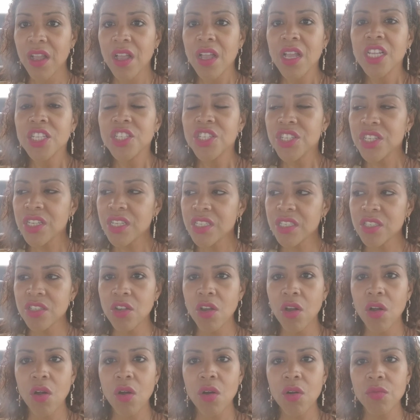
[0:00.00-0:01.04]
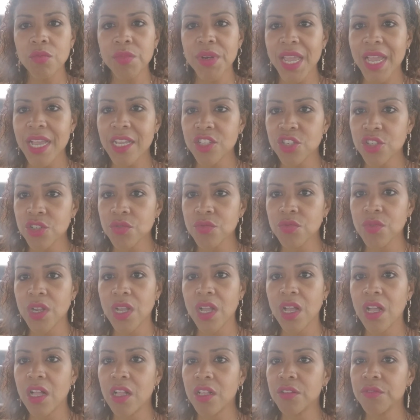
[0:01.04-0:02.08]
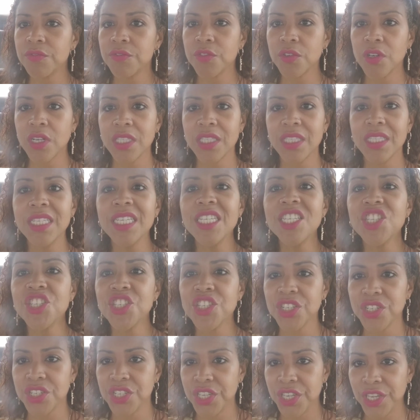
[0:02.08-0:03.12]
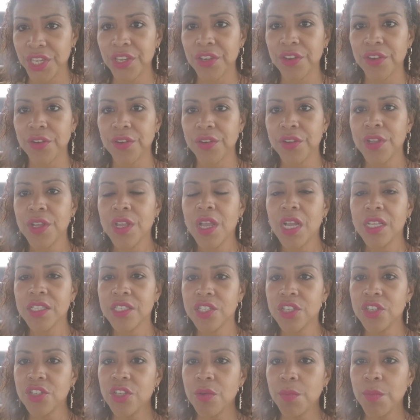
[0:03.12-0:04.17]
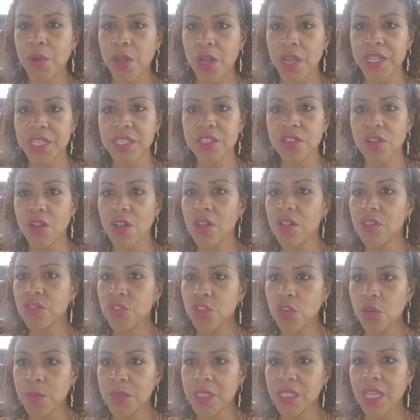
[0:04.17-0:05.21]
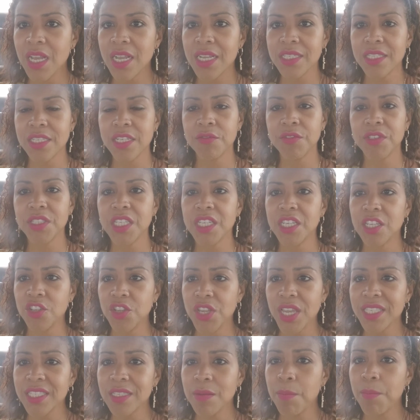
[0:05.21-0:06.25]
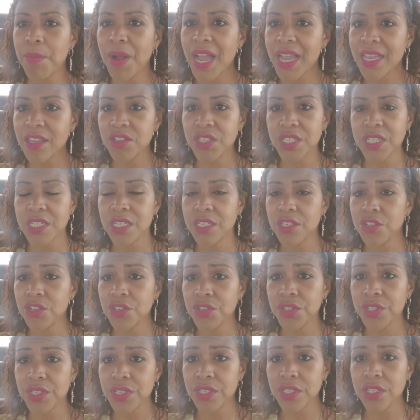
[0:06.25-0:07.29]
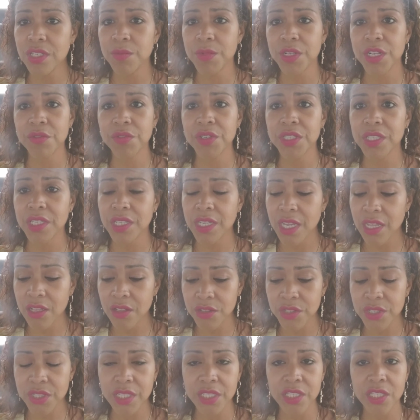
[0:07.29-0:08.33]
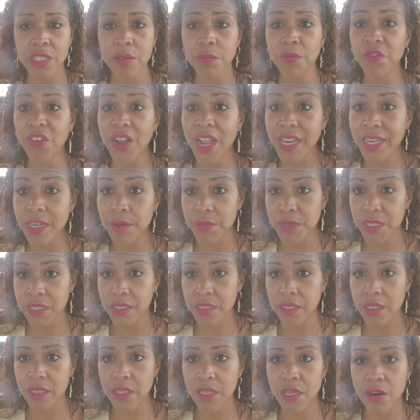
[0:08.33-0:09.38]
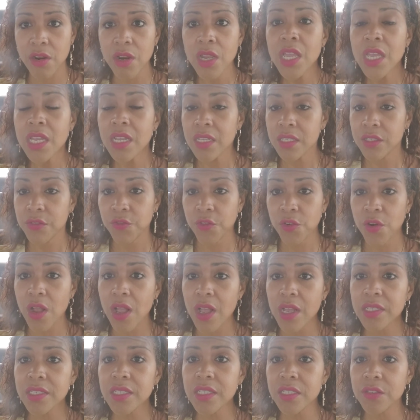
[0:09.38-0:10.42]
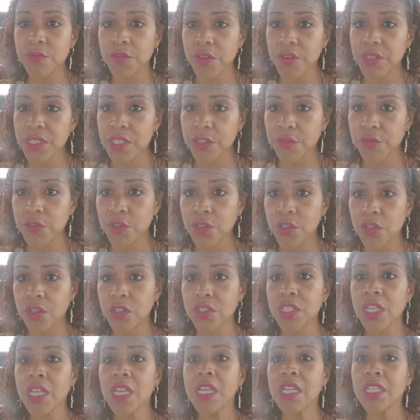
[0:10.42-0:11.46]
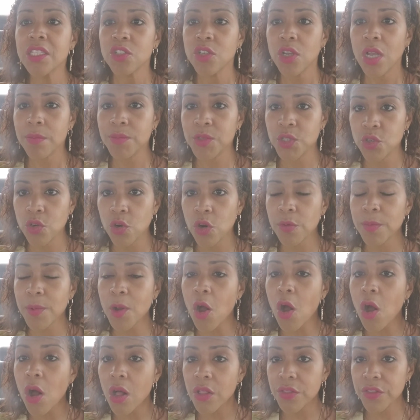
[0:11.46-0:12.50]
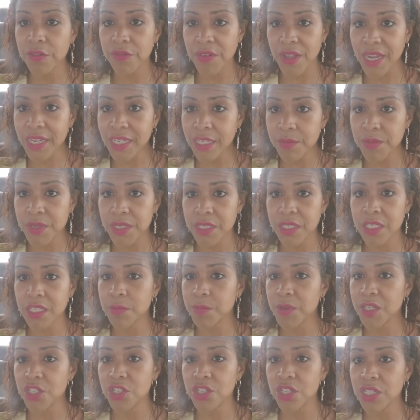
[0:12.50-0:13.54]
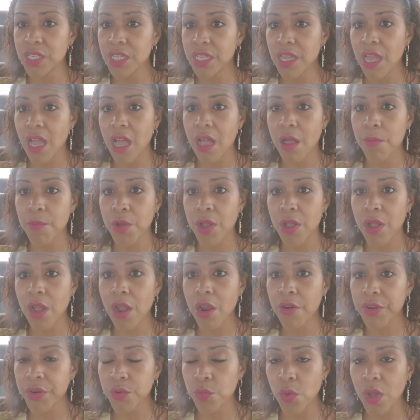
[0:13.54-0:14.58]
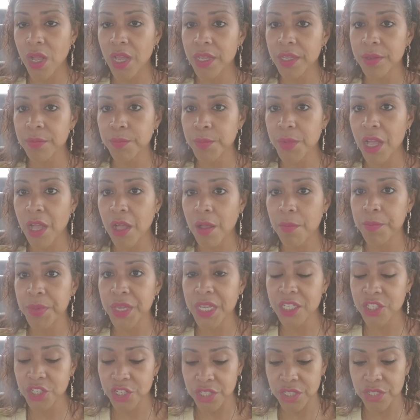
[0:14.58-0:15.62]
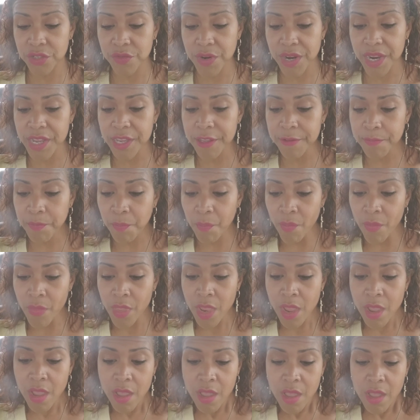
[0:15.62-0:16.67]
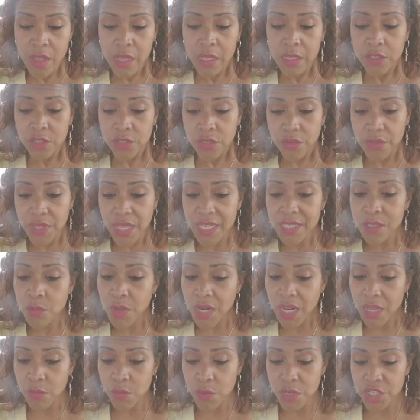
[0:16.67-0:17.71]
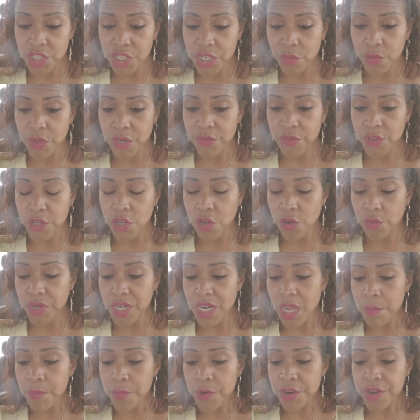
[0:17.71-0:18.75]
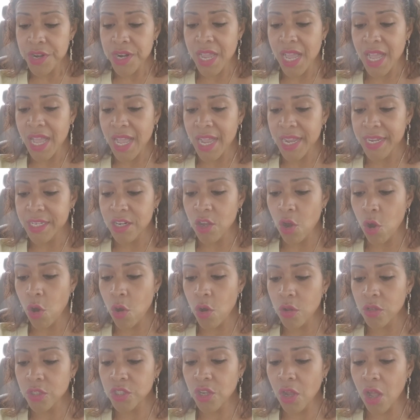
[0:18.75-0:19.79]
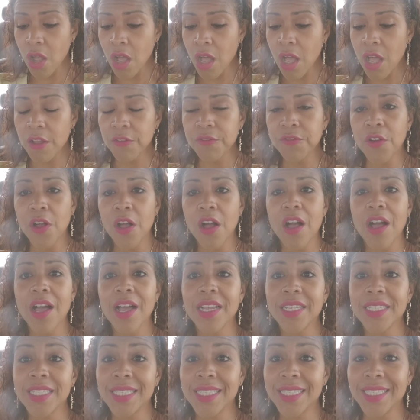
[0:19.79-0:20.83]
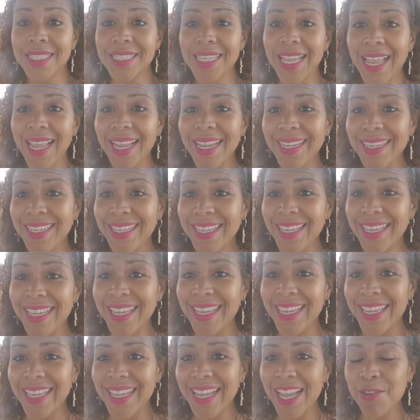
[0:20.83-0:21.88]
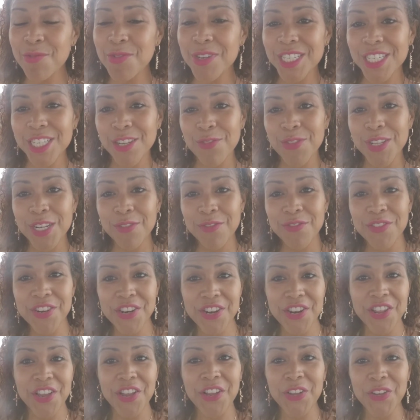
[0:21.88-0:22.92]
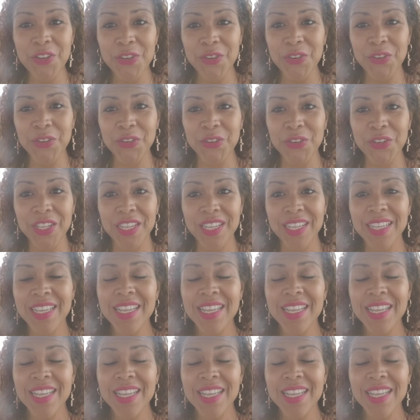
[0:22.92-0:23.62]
Just go natural for at least a year, until your body's all normalized and everything, and you get some biotin in your system and everything else, and some vitamins in there. Because for us, it's very difficult to absorb all the vitamins, especially RNY patients, right? So that's what I wish I would have known. Number 9, hold off on dating. I wish I would have known.